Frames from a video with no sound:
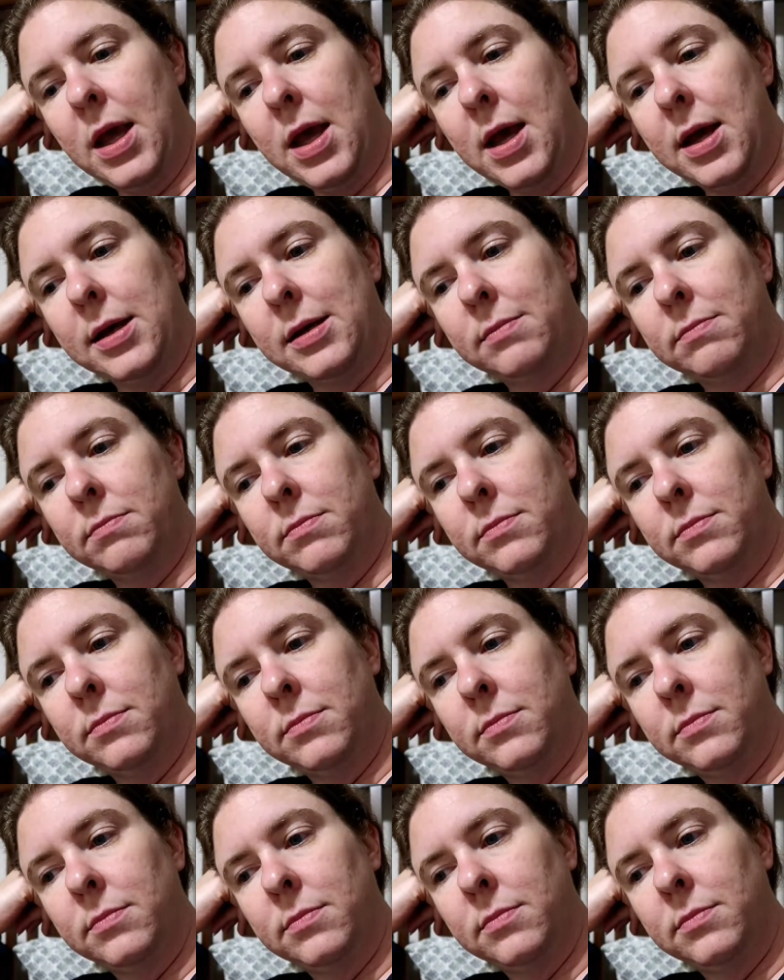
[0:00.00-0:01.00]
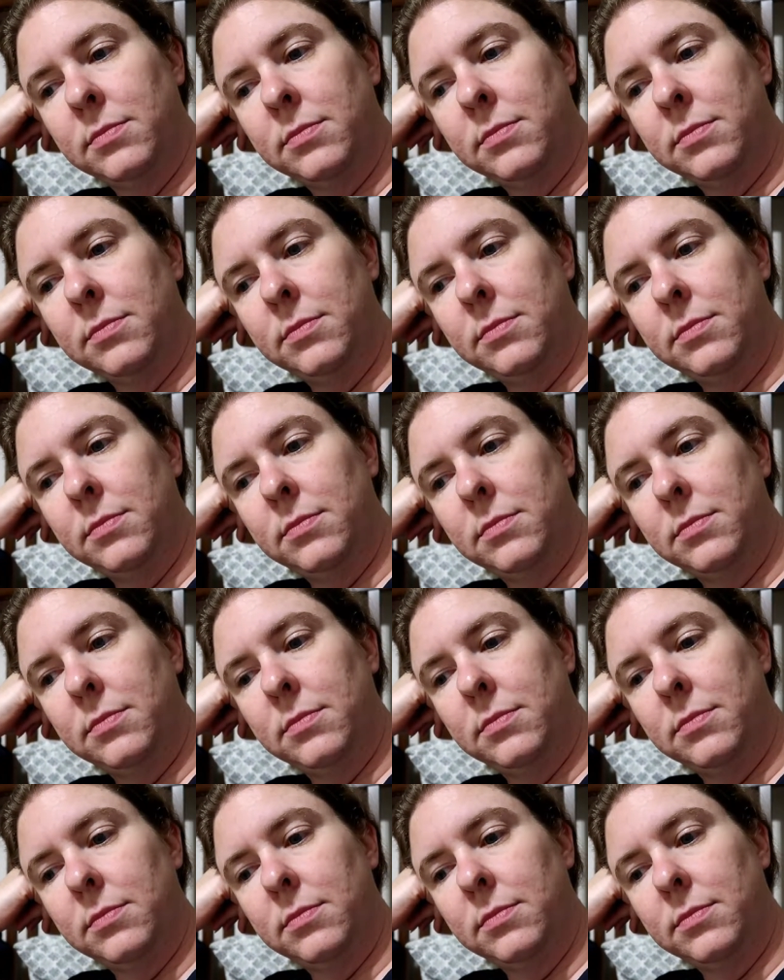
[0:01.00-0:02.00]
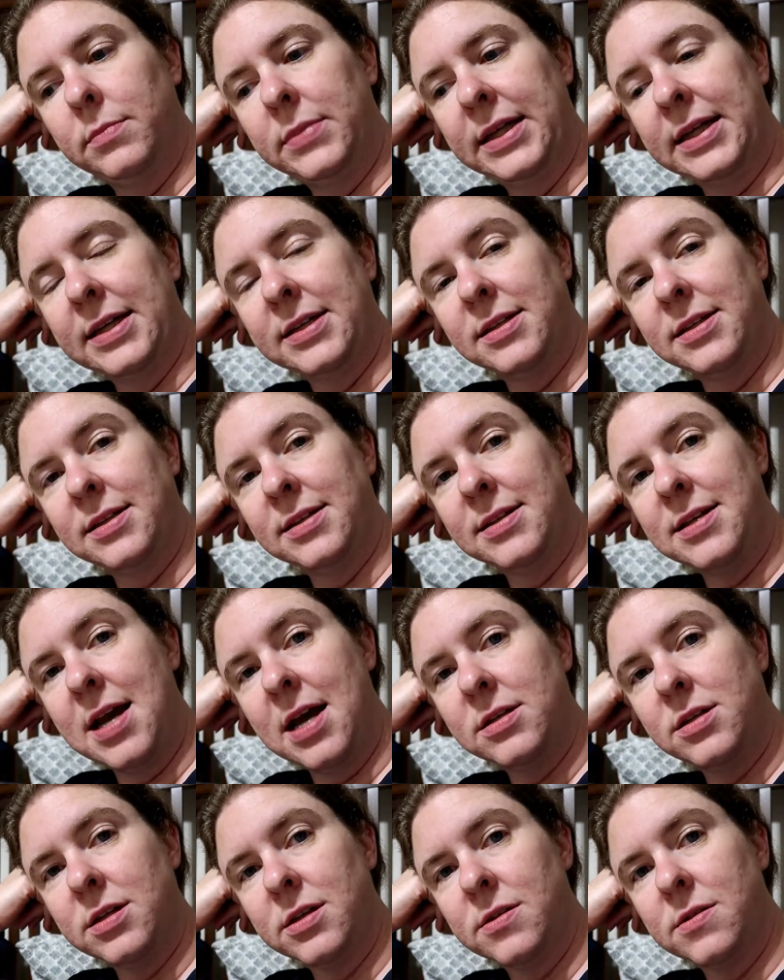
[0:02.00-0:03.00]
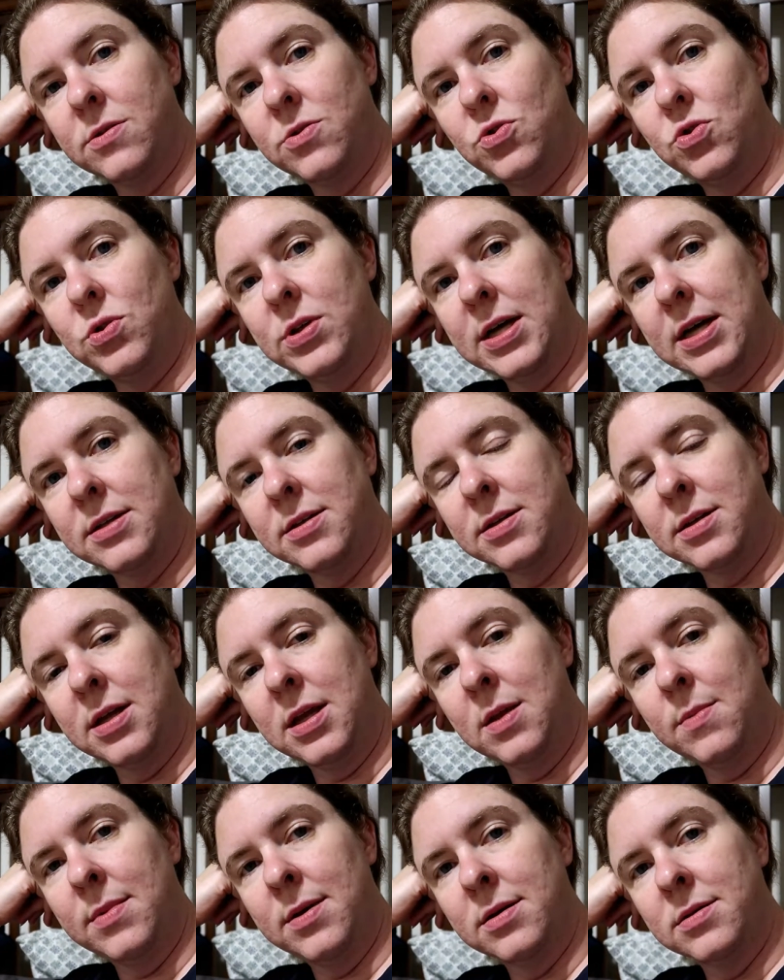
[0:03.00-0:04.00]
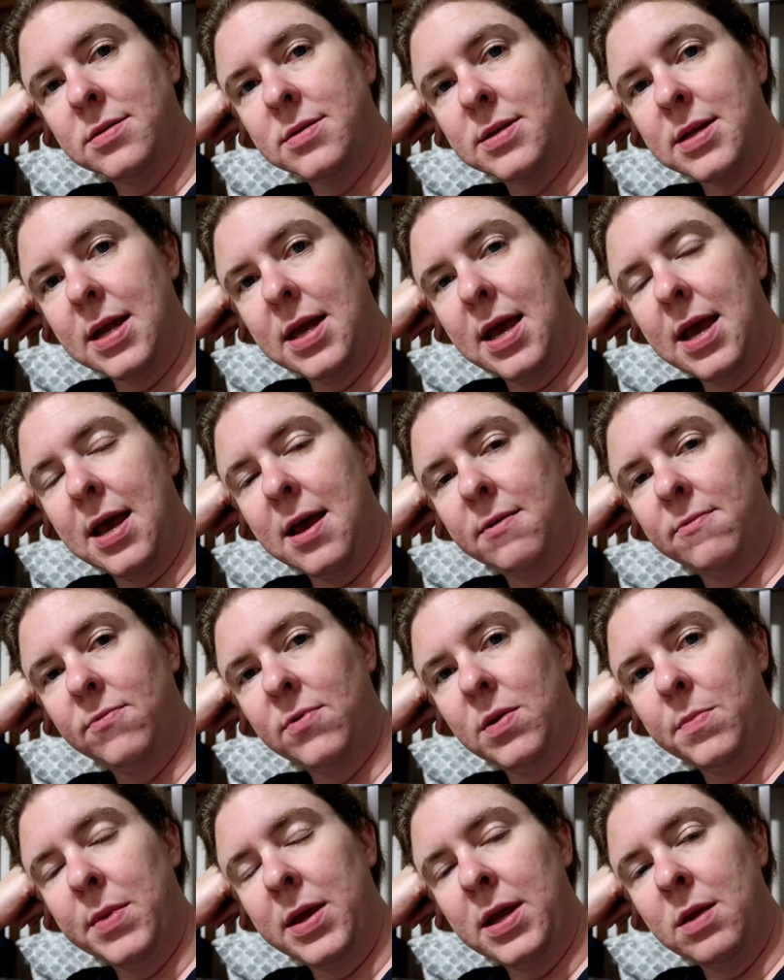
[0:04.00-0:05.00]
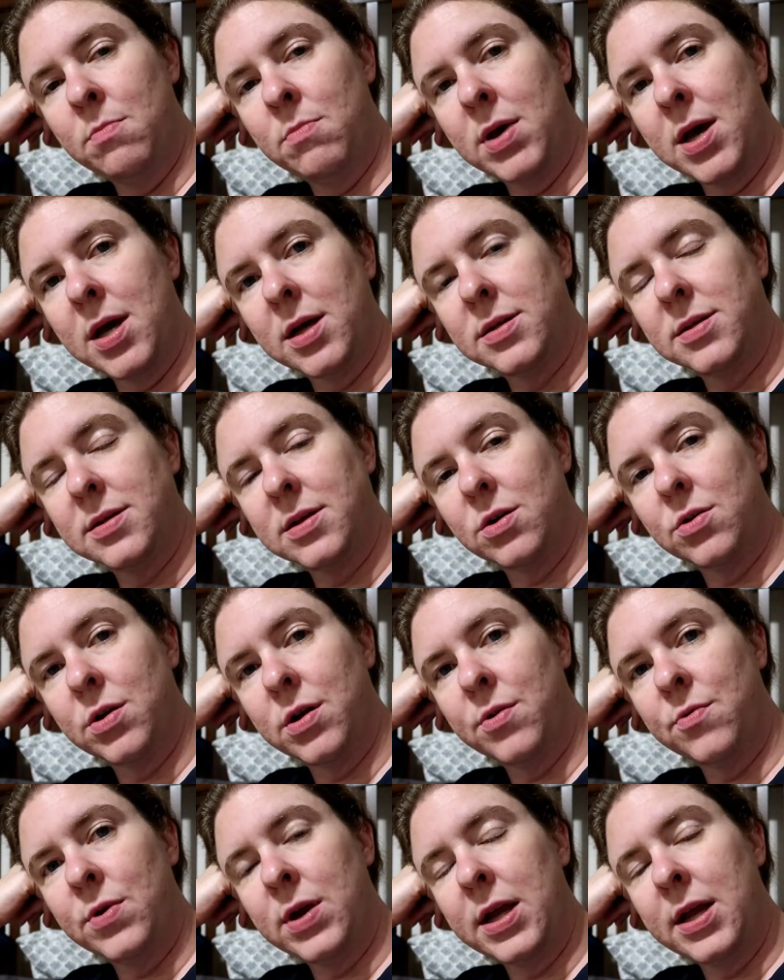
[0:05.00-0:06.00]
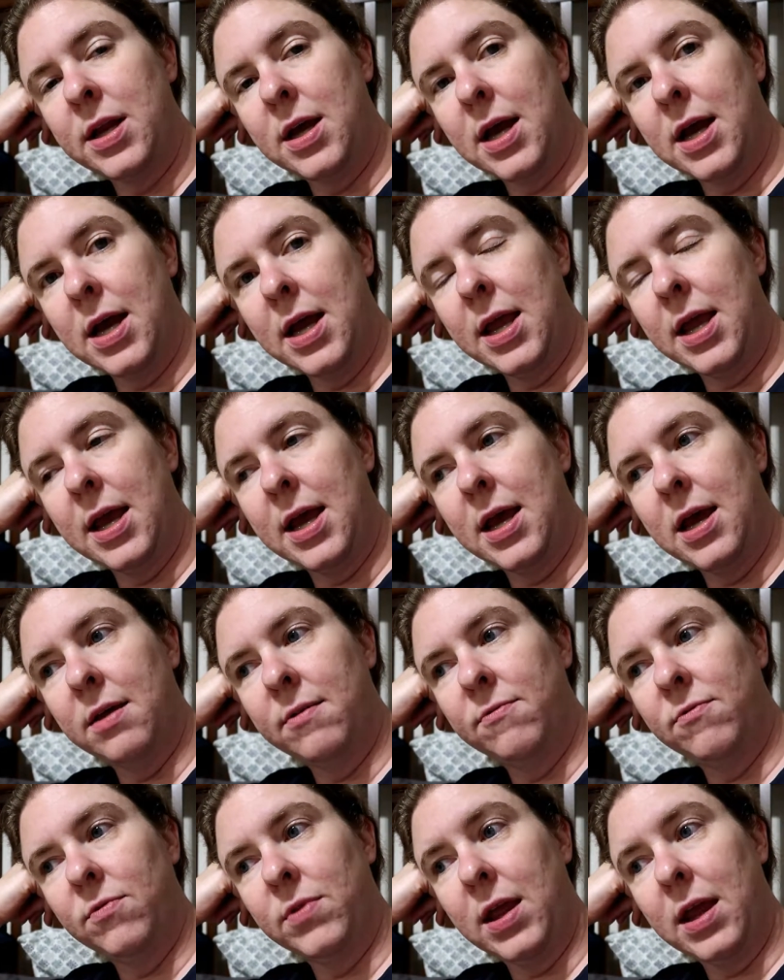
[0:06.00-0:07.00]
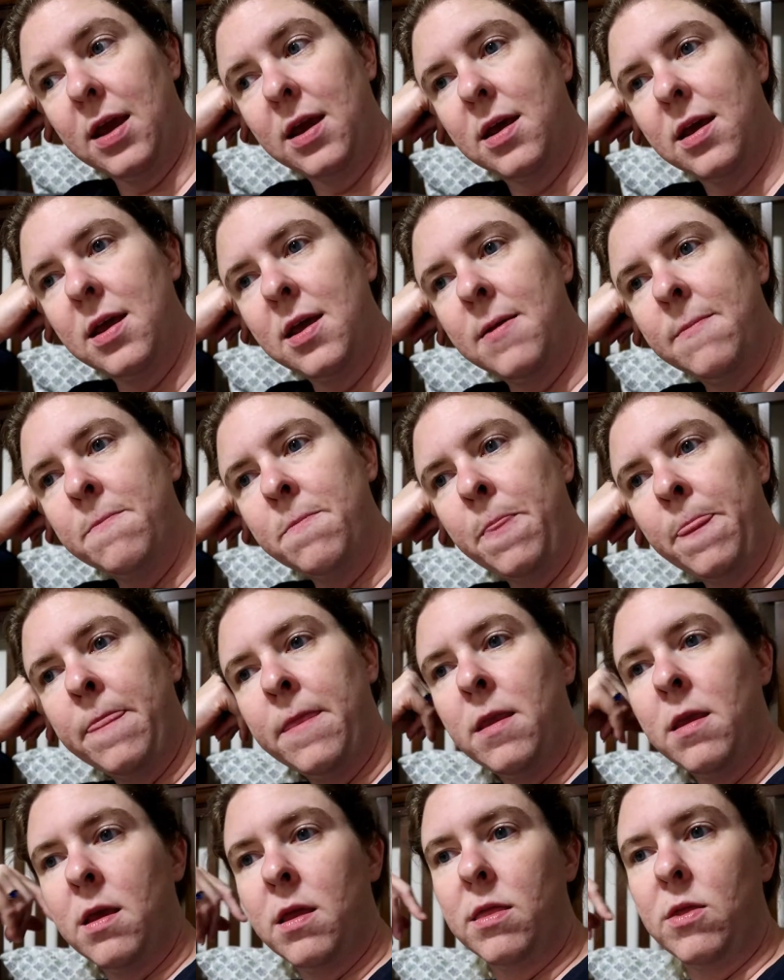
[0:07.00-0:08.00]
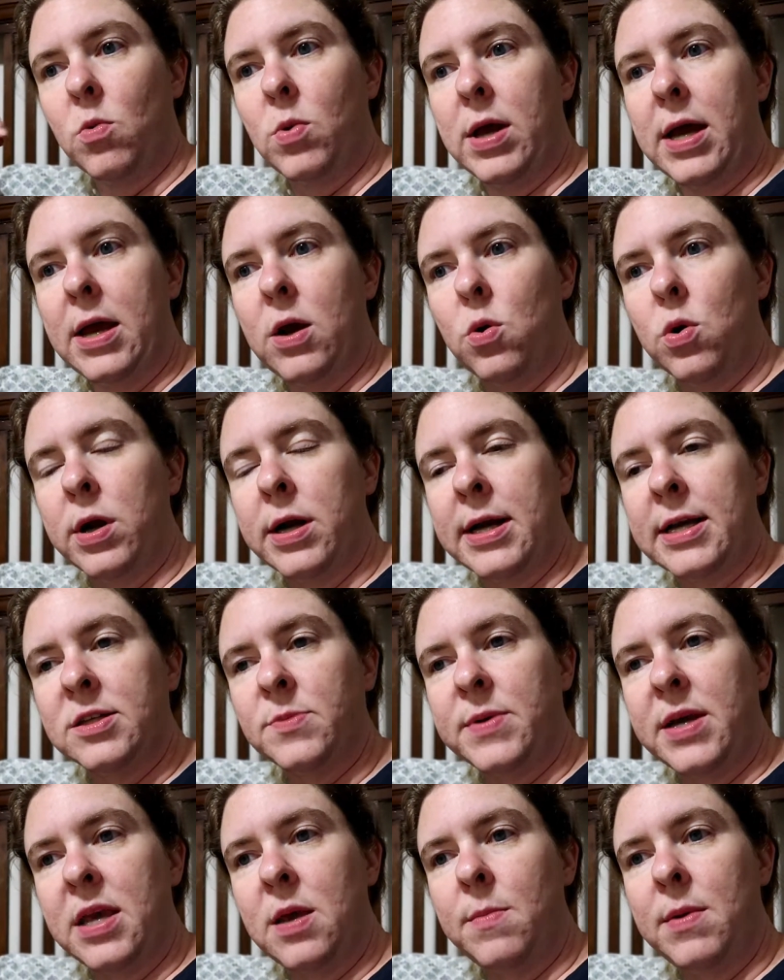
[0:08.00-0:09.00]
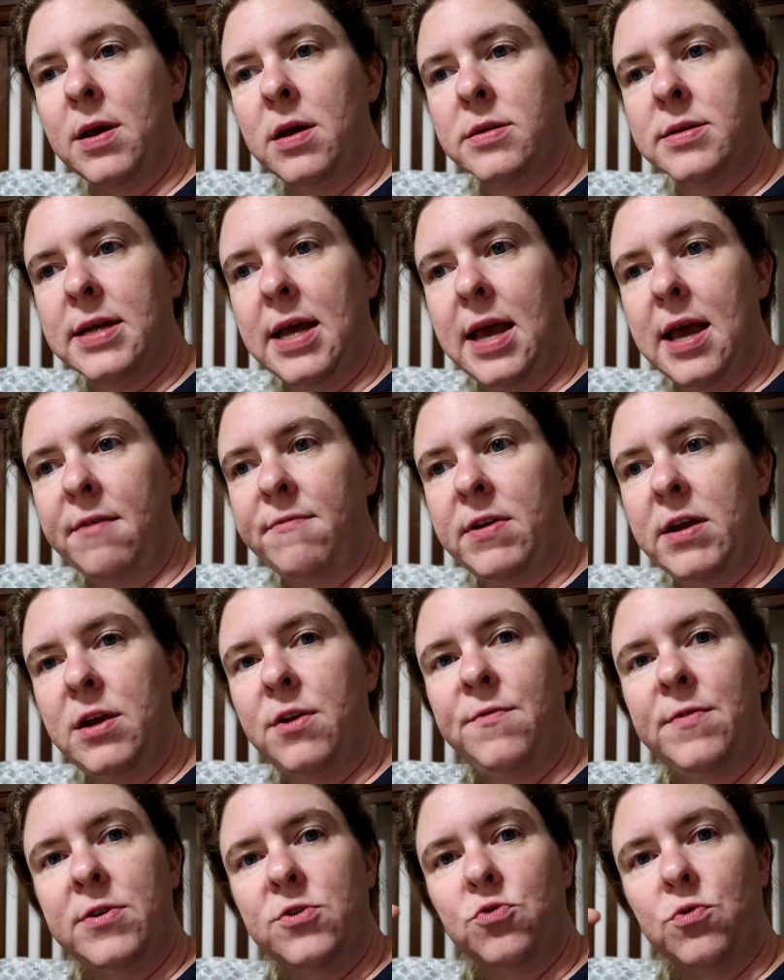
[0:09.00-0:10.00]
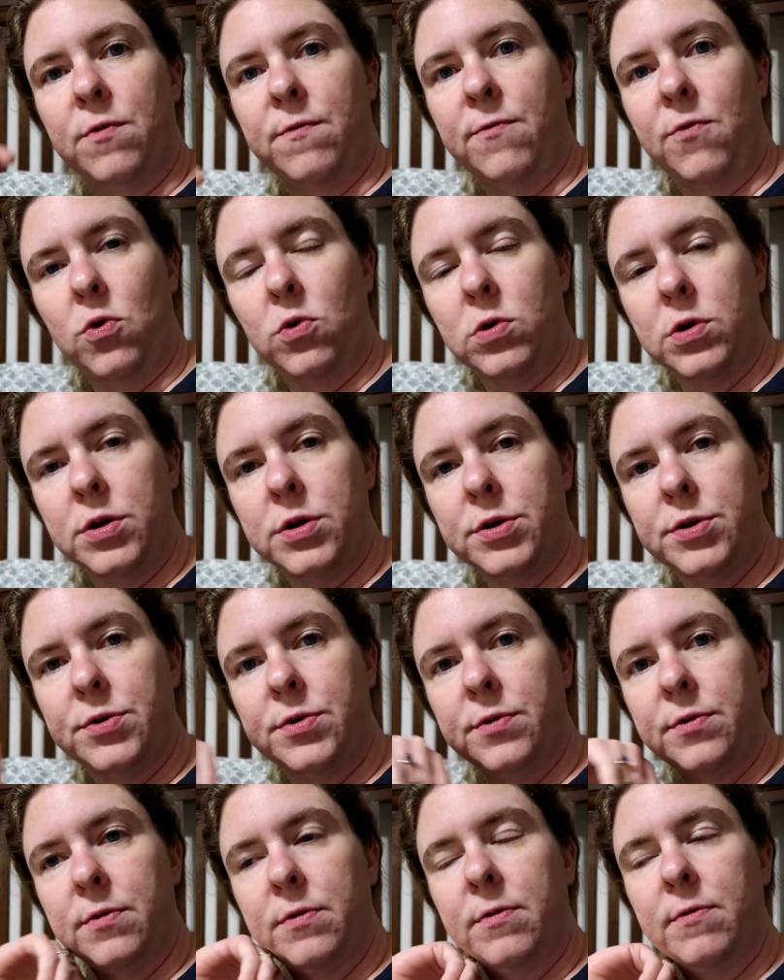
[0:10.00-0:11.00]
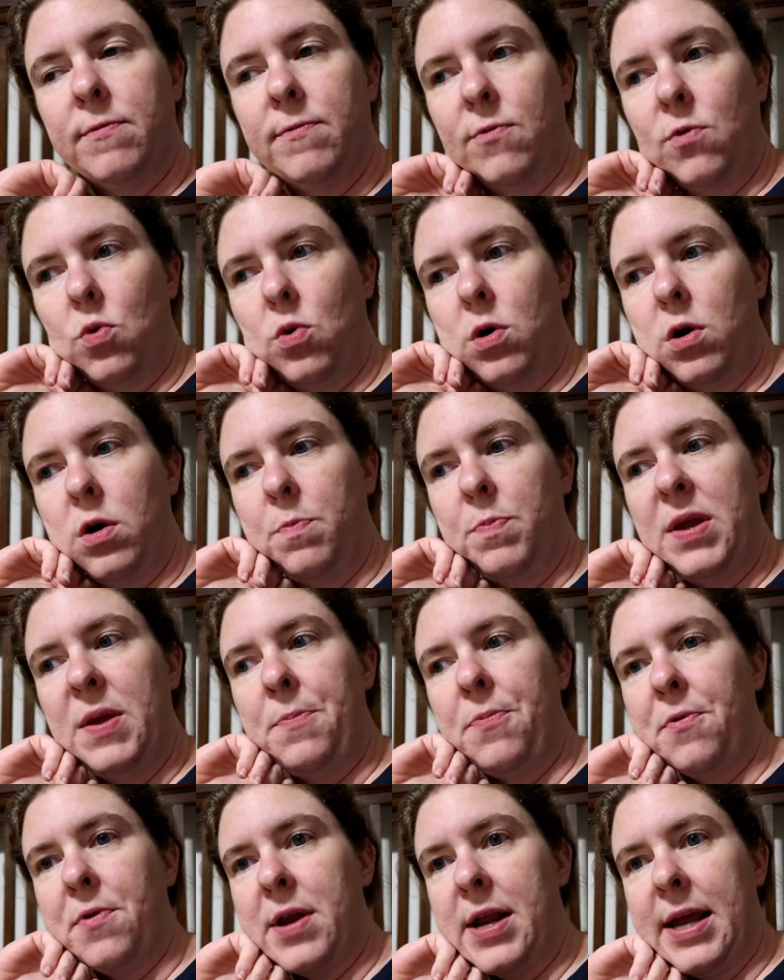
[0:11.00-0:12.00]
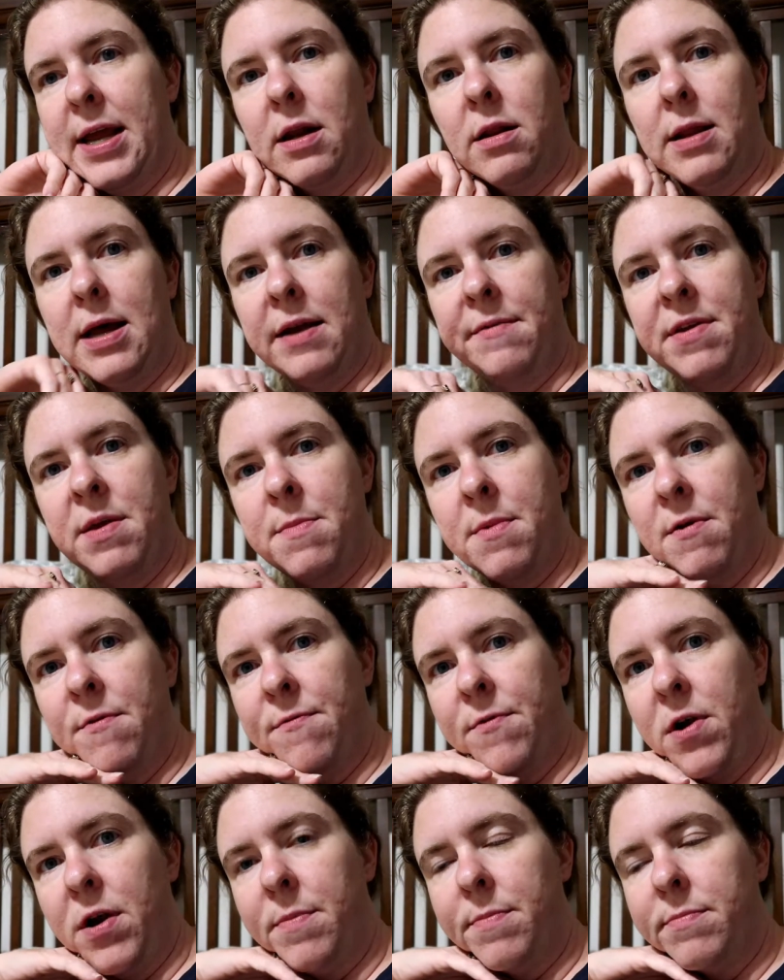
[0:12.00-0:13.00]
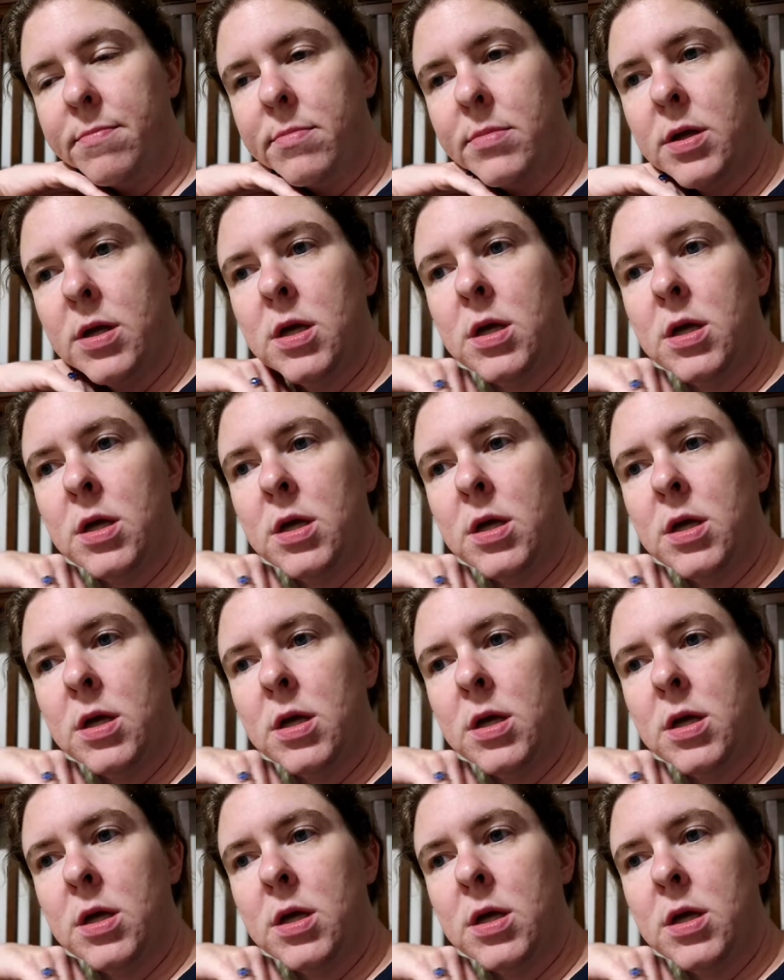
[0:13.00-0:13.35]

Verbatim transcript: Um, because it's not just the 2,000 emails that I have in my inbox that are unread. I have, like, the way I organize my emails, I have individual folders for people that I get a lot of email from.